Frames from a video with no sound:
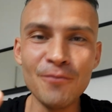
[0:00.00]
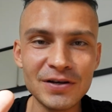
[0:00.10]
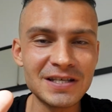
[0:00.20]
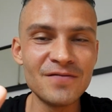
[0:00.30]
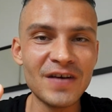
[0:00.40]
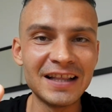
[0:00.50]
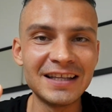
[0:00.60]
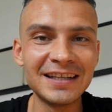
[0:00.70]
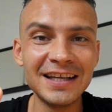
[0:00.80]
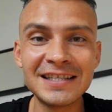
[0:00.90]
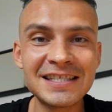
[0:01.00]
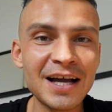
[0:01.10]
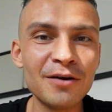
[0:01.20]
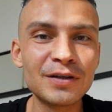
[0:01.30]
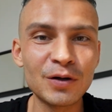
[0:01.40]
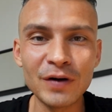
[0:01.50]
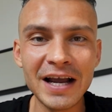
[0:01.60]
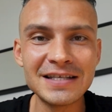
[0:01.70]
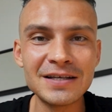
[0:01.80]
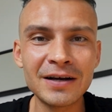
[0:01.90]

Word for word: was invented it sounds crazy